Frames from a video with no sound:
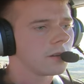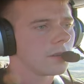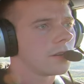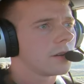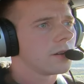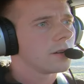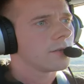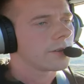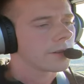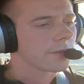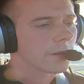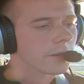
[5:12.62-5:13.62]
VFR
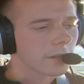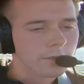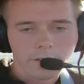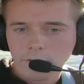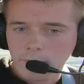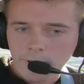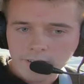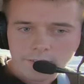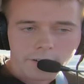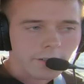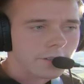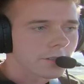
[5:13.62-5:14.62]
altitude of my discretion,
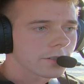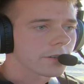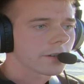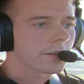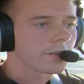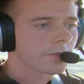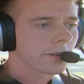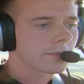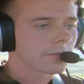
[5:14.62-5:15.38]
Cherokee 29 Hotel.